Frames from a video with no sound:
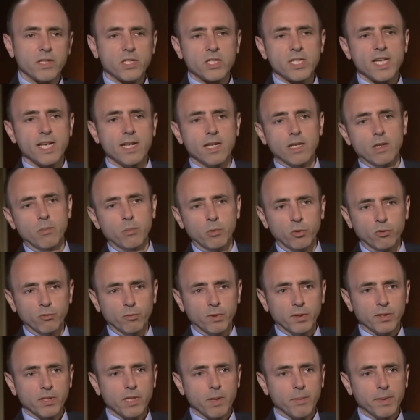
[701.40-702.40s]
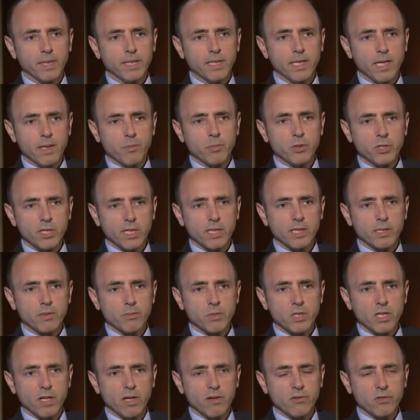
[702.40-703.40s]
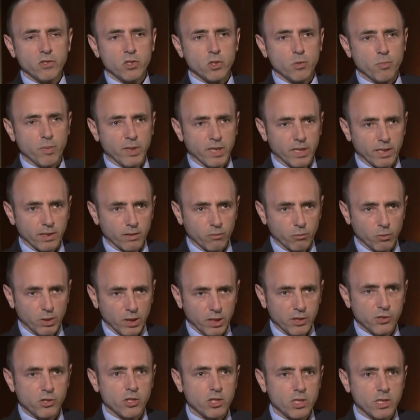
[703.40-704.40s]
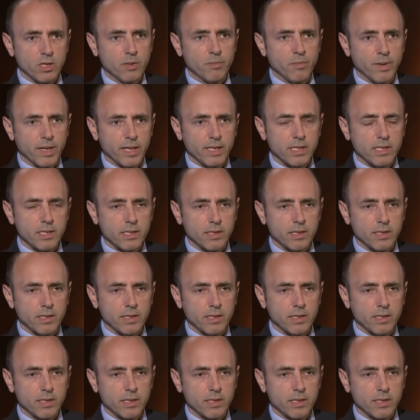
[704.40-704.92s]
settler movement? I mean, they present themselves as being religiously based